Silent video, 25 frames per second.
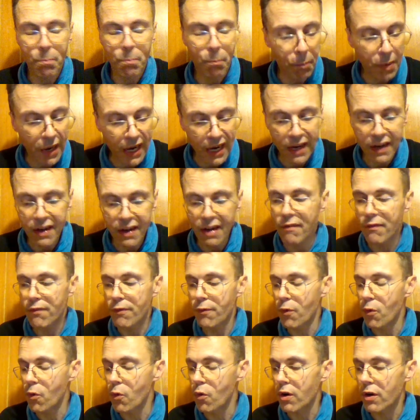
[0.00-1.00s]
paid in
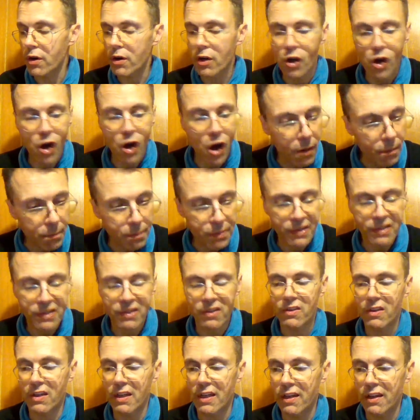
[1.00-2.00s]
for,
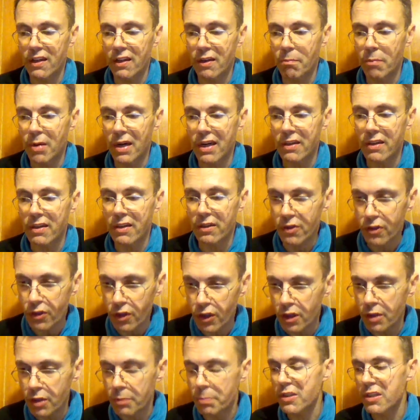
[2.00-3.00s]
compensated by the
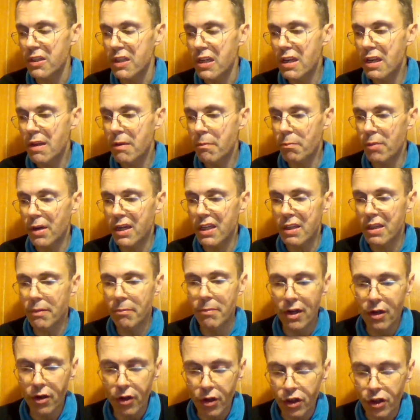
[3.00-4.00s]
Serbs, by the
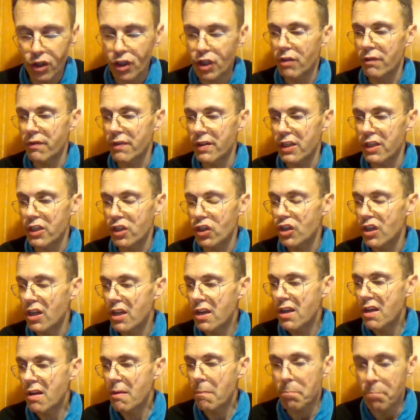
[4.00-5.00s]
Milosevic,
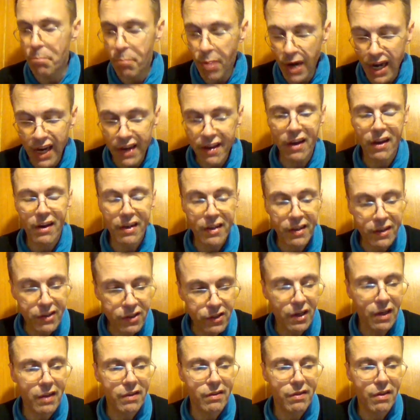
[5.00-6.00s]
by
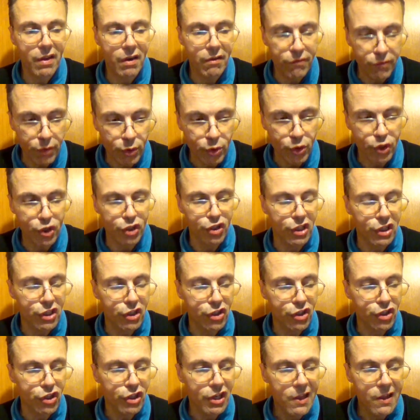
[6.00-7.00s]
Alexander
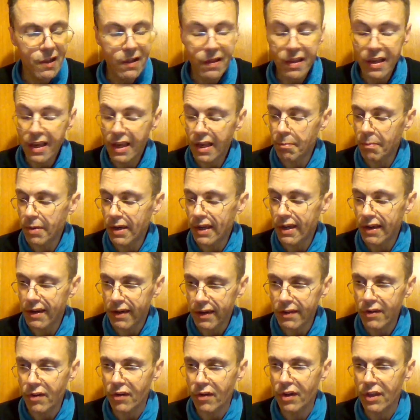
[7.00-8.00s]
Vucic, and by
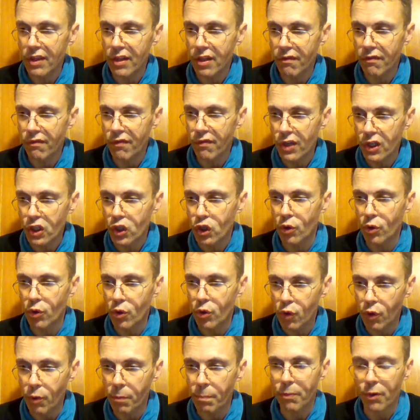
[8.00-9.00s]
another individual
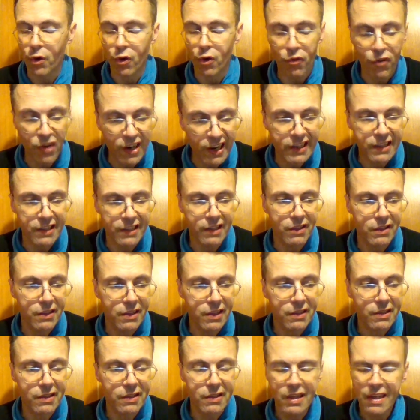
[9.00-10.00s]
who provided
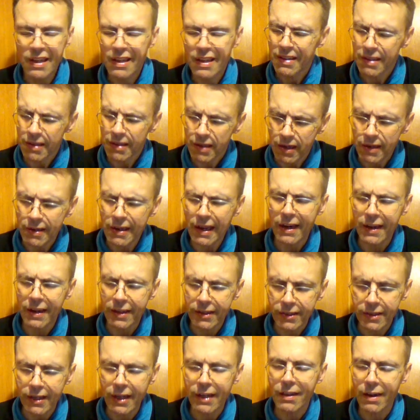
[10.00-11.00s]
this.
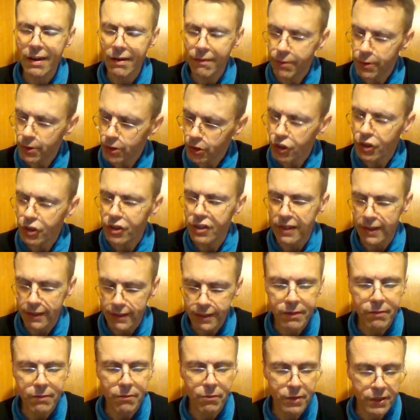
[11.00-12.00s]
Alexander Vucic,
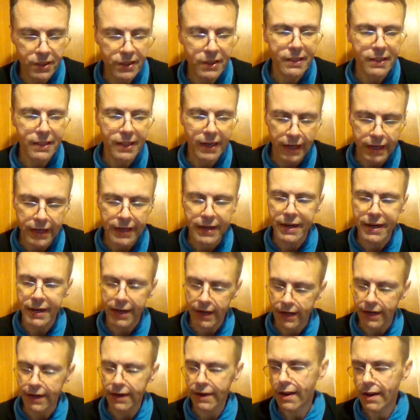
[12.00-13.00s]
listen, was a
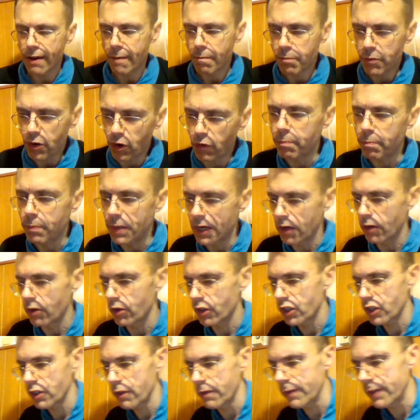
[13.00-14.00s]
trainee of
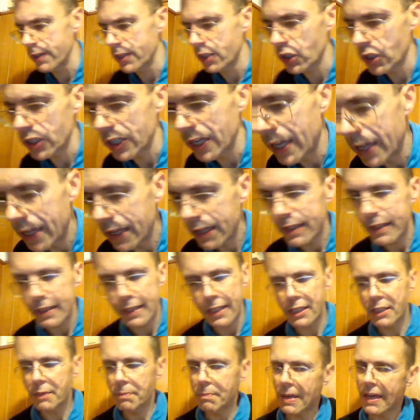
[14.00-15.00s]
Milosevic.
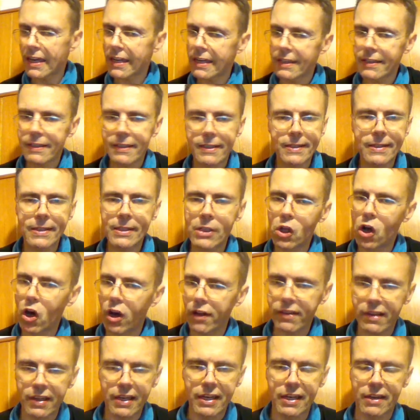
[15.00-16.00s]
This man is
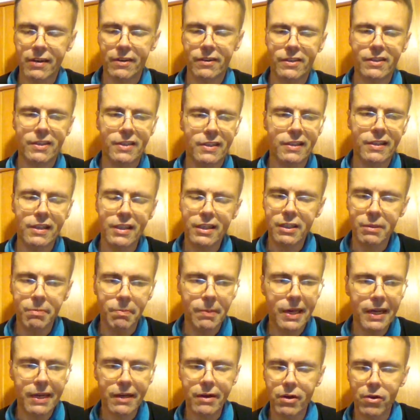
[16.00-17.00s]
not innocent. This
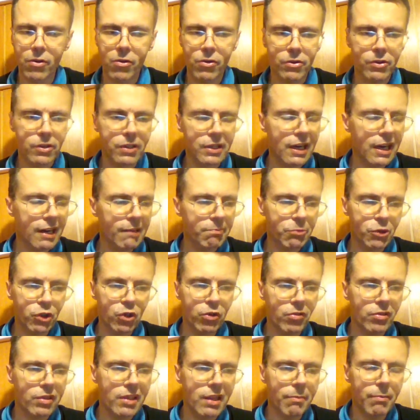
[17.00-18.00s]
man knows
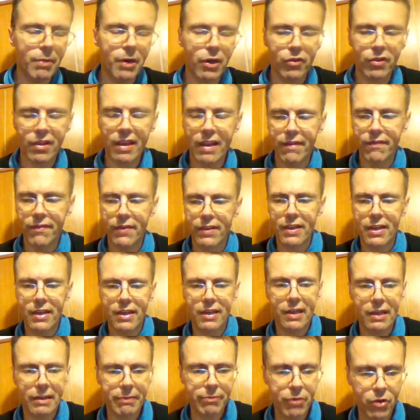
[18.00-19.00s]
absolutely about everything
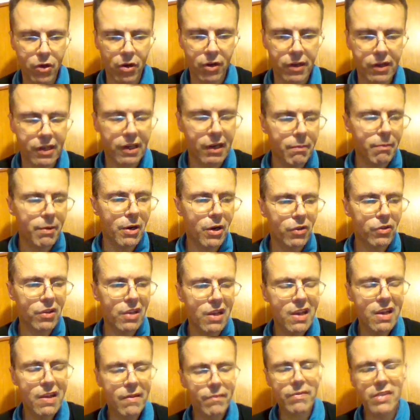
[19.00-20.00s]
I am talking about.
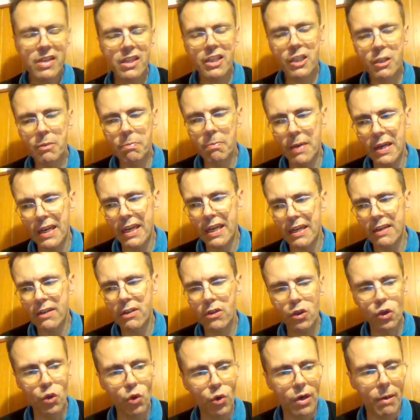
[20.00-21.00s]
This
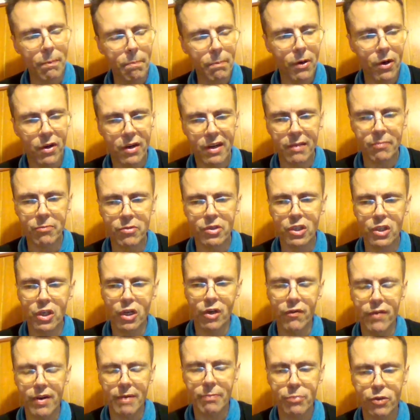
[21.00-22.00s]
man took upon
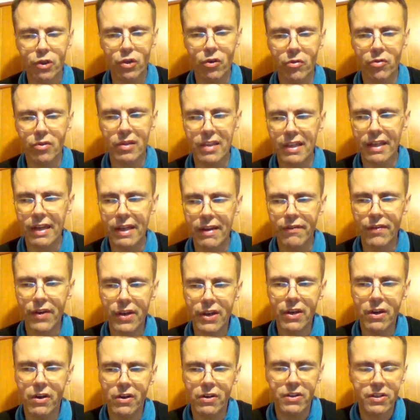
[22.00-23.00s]
himself absolutely every
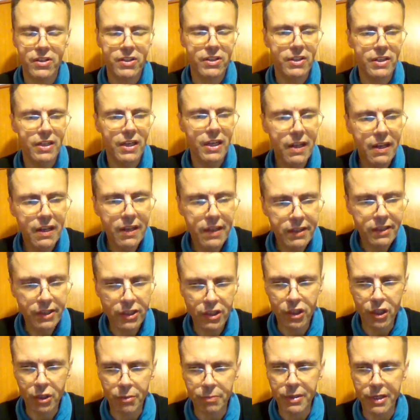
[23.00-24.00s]
curse
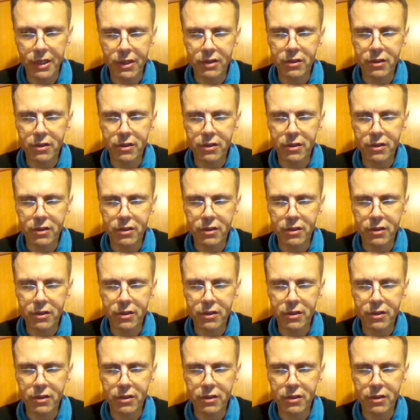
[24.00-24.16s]
Serbia